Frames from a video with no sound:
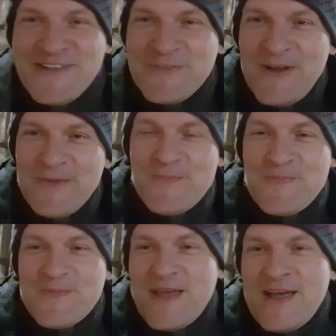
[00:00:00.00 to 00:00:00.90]
anyway,
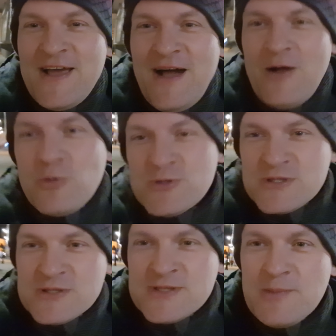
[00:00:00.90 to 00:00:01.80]
I'll
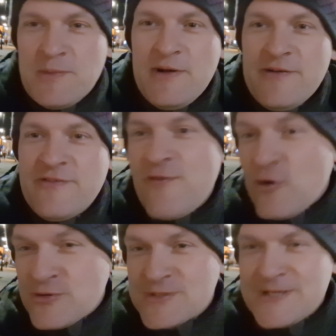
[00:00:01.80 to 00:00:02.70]
put some uh,
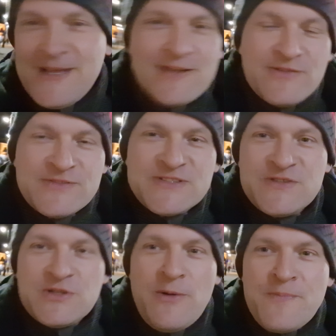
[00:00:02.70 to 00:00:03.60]
photos at the end of this
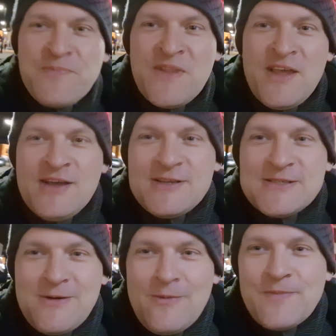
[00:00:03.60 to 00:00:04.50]
video.
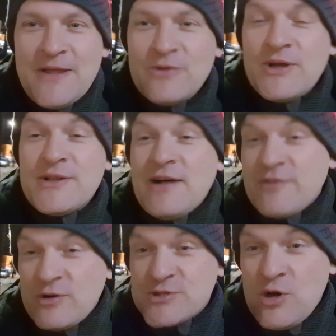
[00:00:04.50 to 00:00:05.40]
So, and you can of
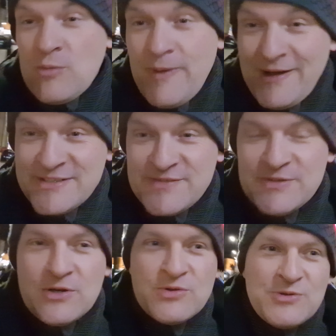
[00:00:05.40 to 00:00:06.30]
course compare this
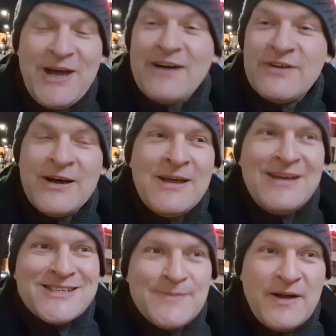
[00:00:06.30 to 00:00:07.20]
video to the other
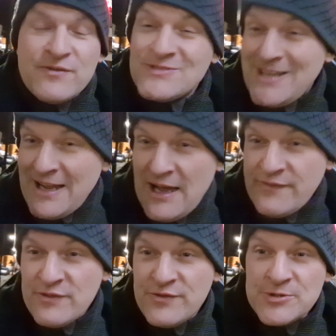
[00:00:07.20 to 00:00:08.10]
smartphones like
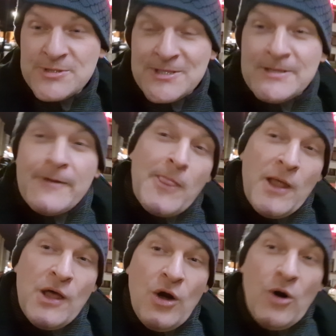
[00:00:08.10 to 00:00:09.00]
iPhone 13
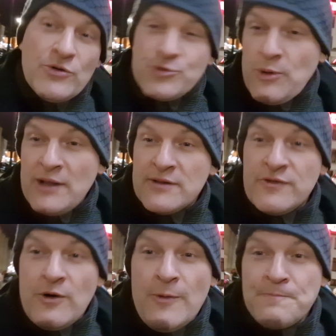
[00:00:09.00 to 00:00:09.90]
or
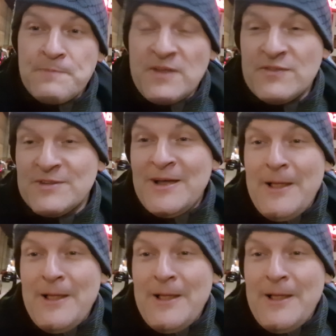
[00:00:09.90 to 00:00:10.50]
12 or even